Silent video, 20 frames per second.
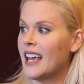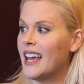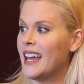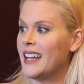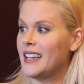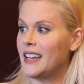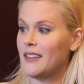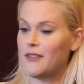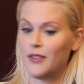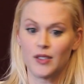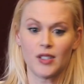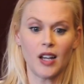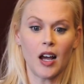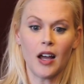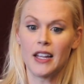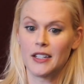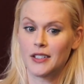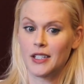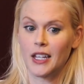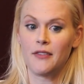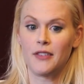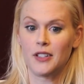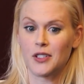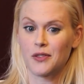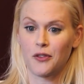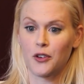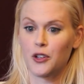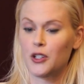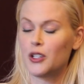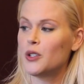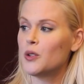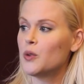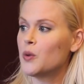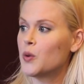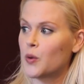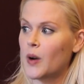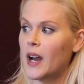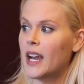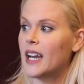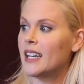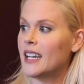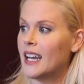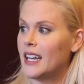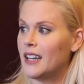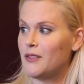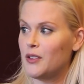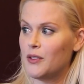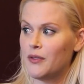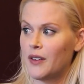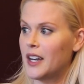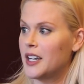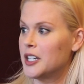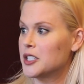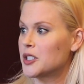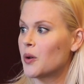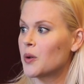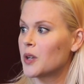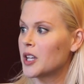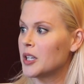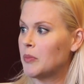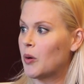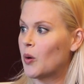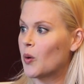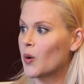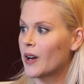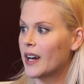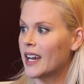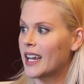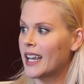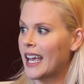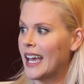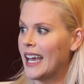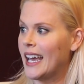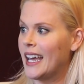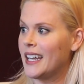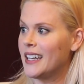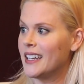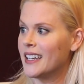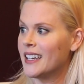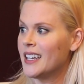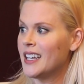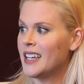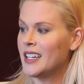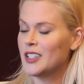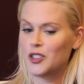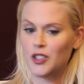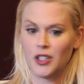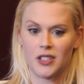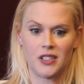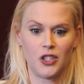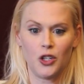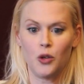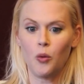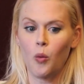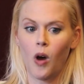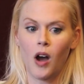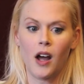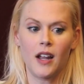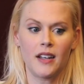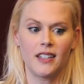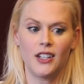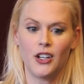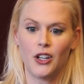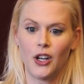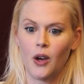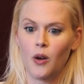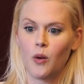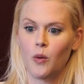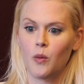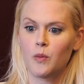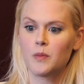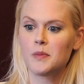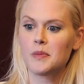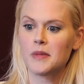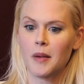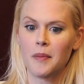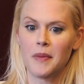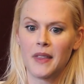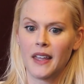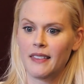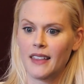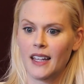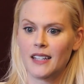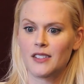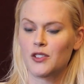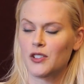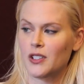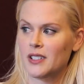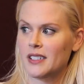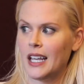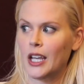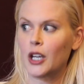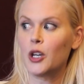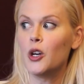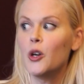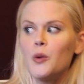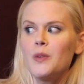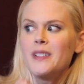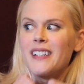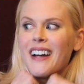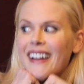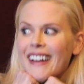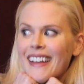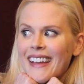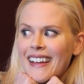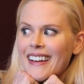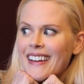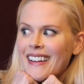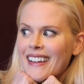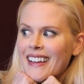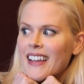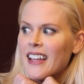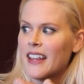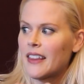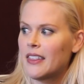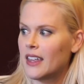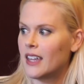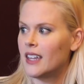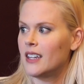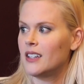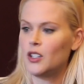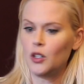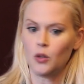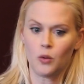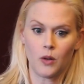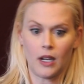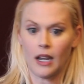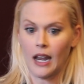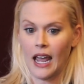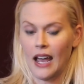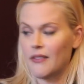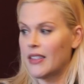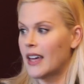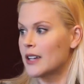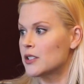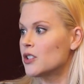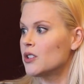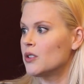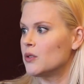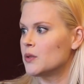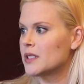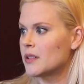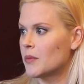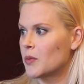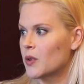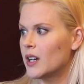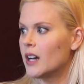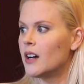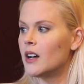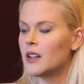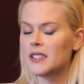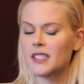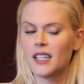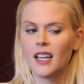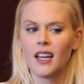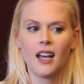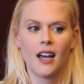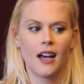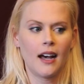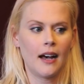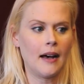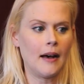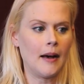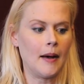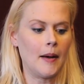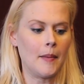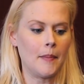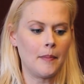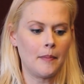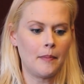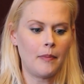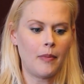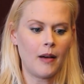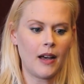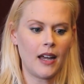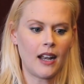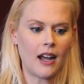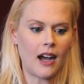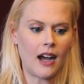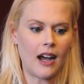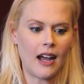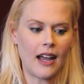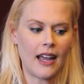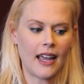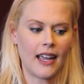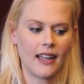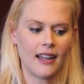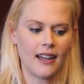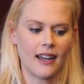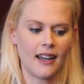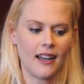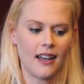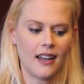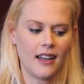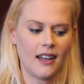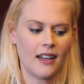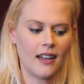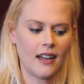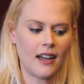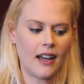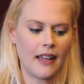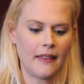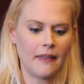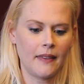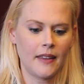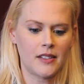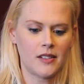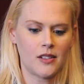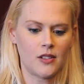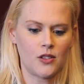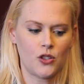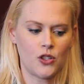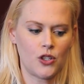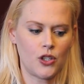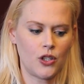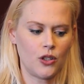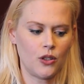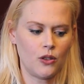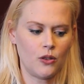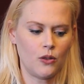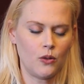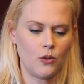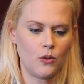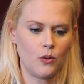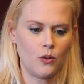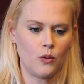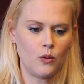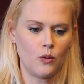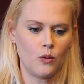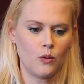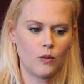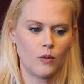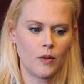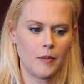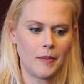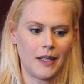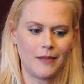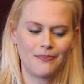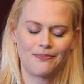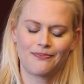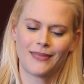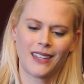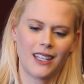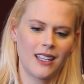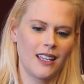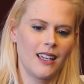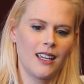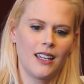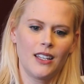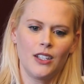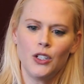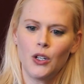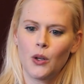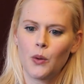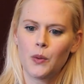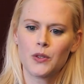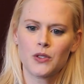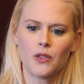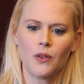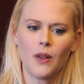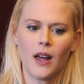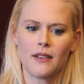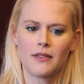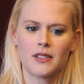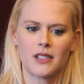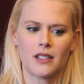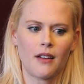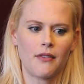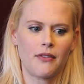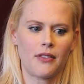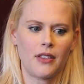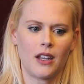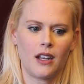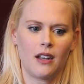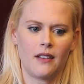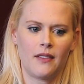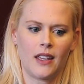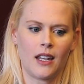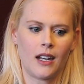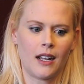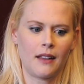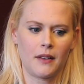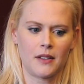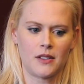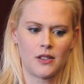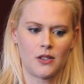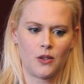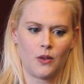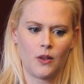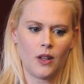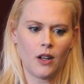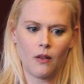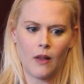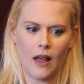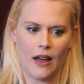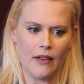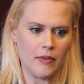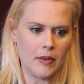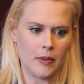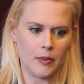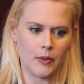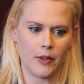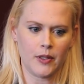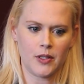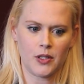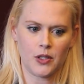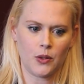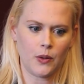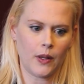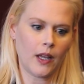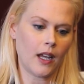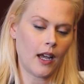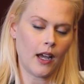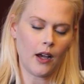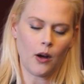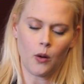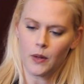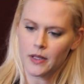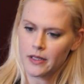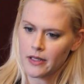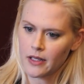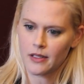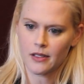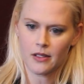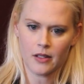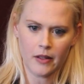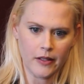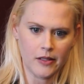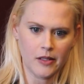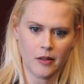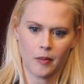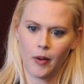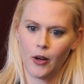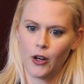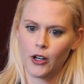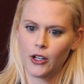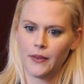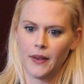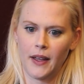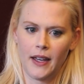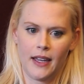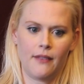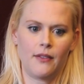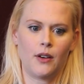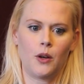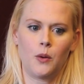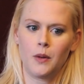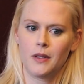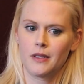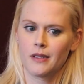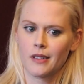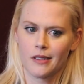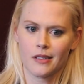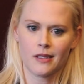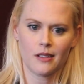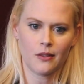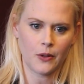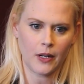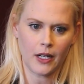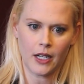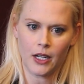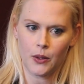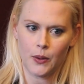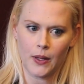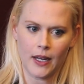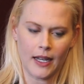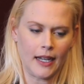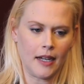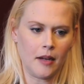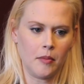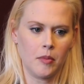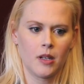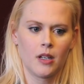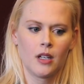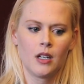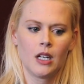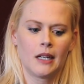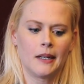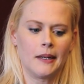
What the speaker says: And if it's for you, great. And if you find it totally boring and just you want, you know, something that's just like whodunit, then you can have that too somewhere else. But I listen to, you know, there's a lot of stuff that I listen to that a lot of people listen to. Like I always listen to This American Life. I always listen to Radiolab.